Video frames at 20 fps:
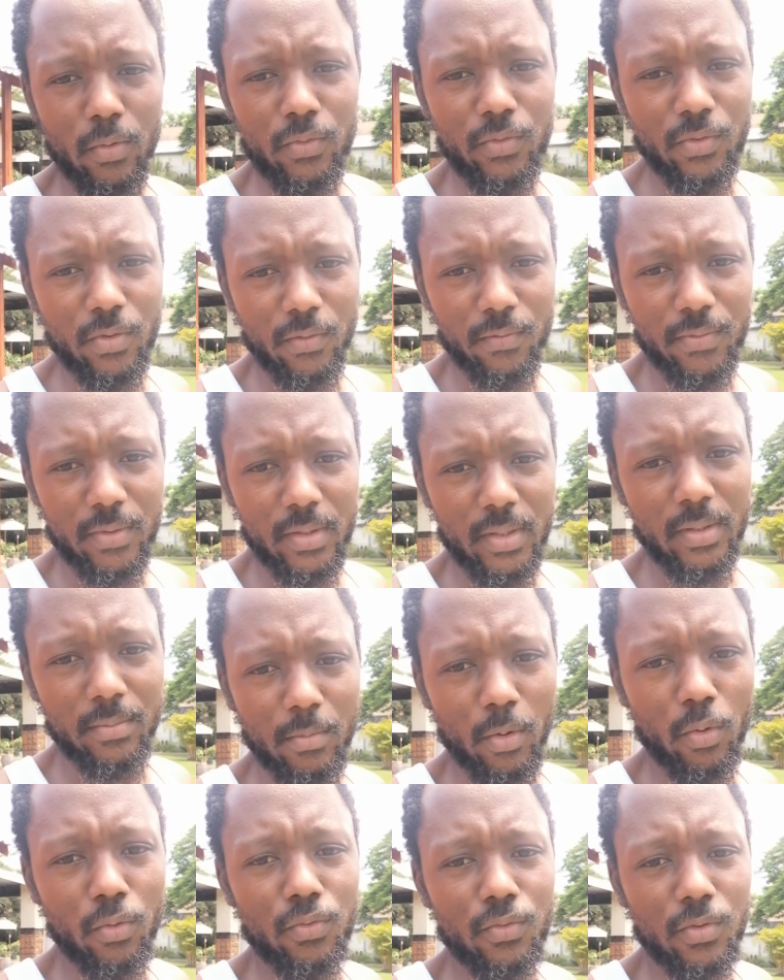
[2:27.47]
most of
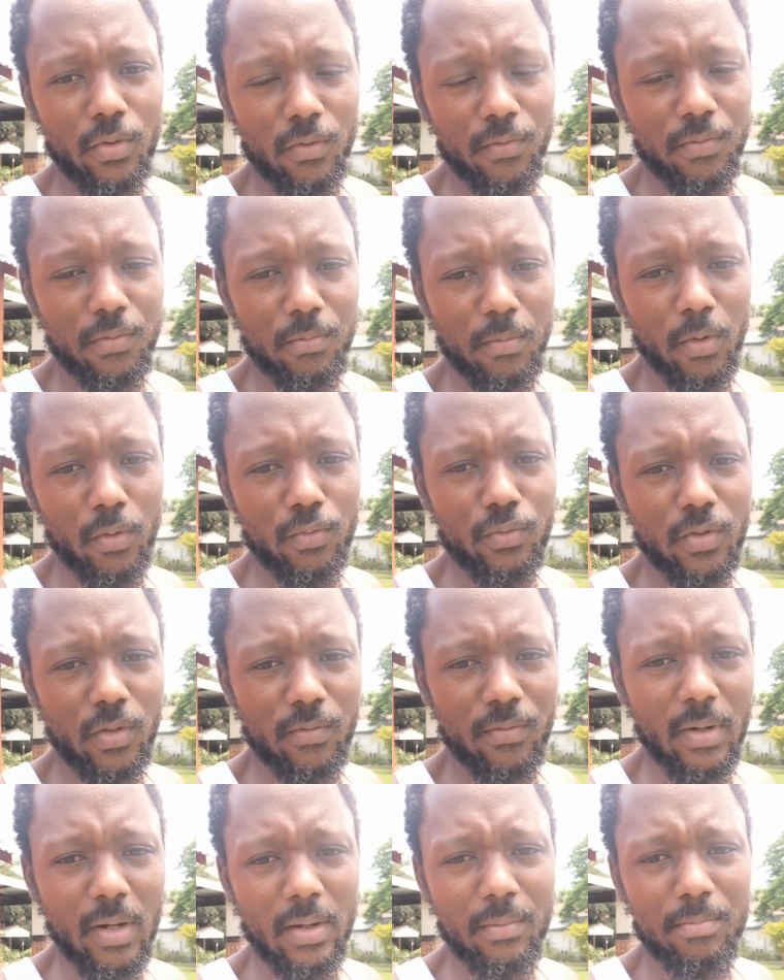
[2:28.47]

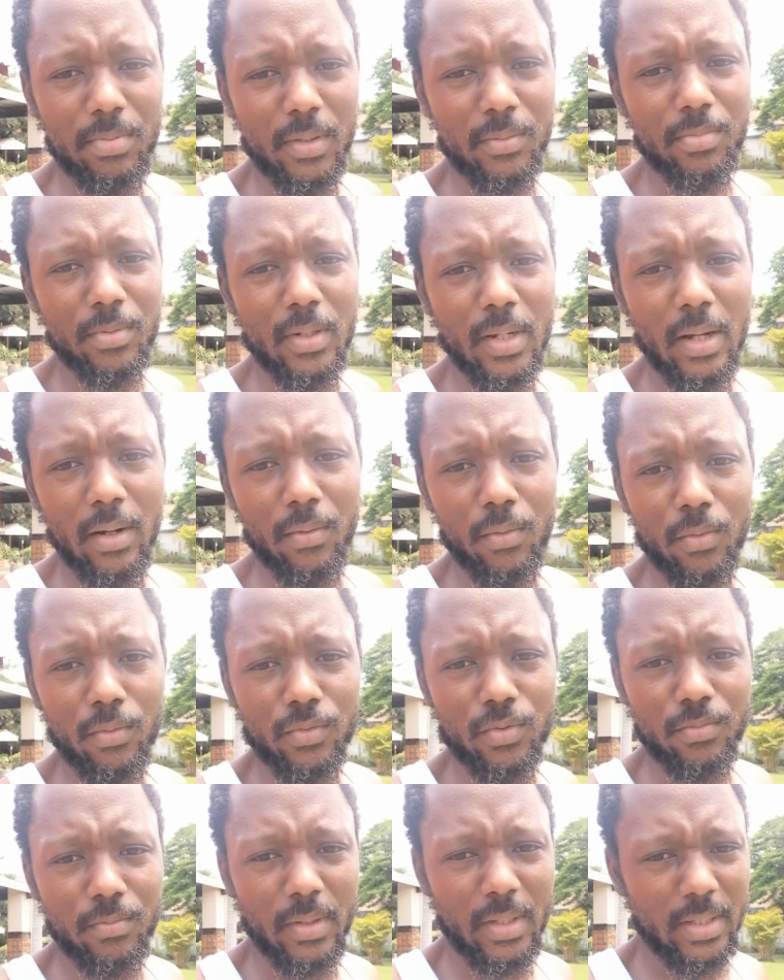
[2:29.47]
our people are
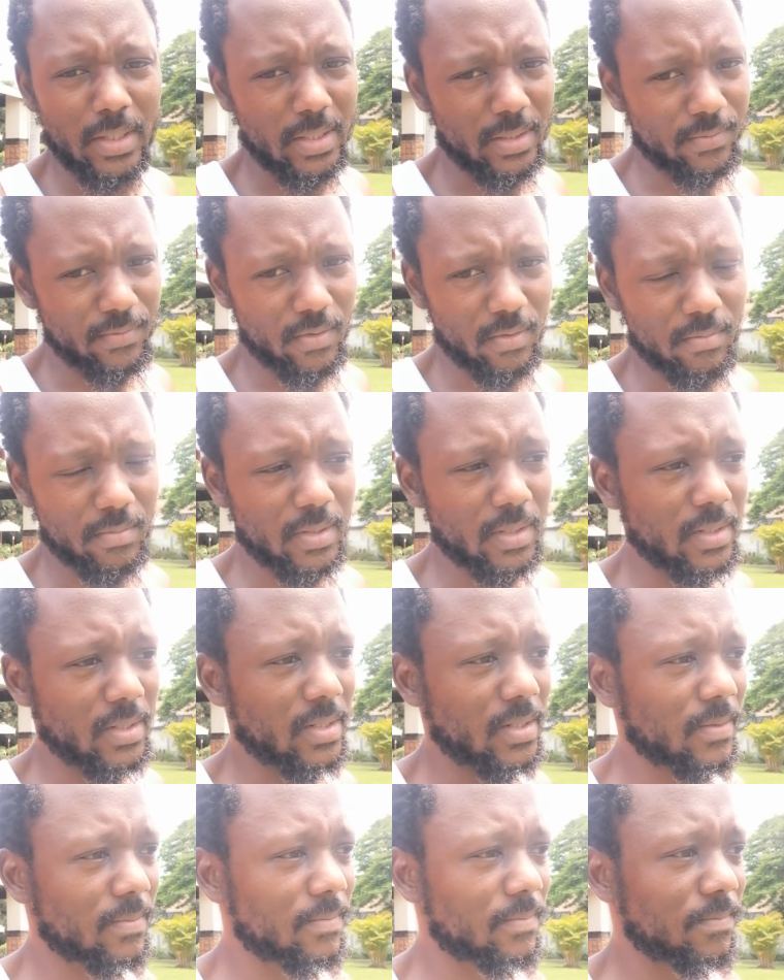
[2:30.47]
going to make it from
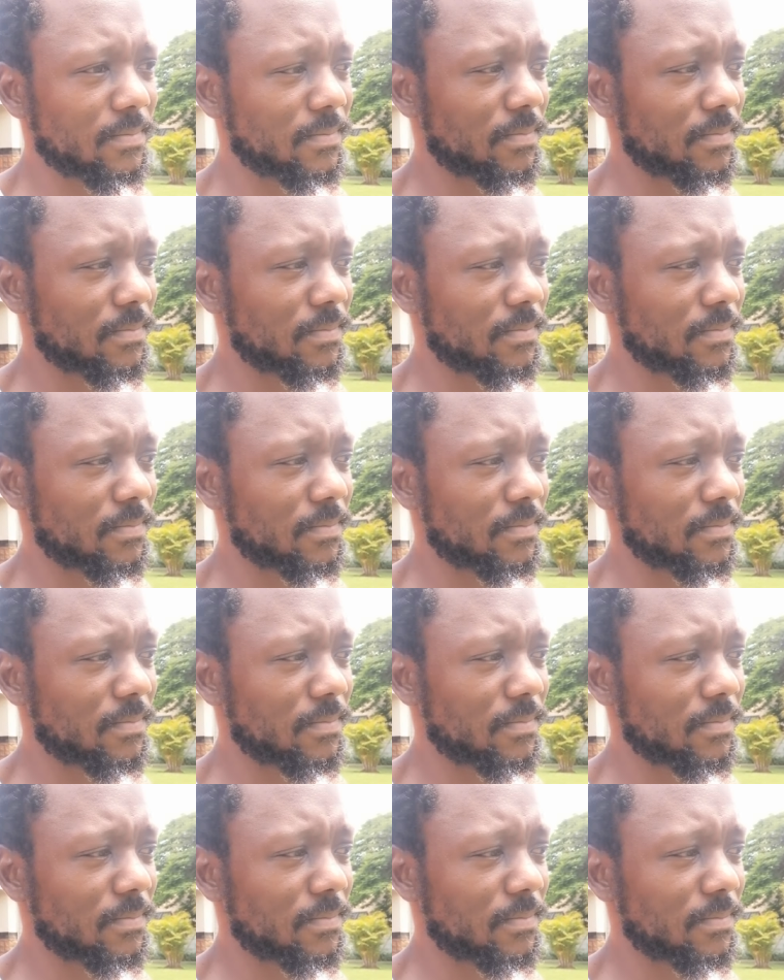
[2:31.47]
this.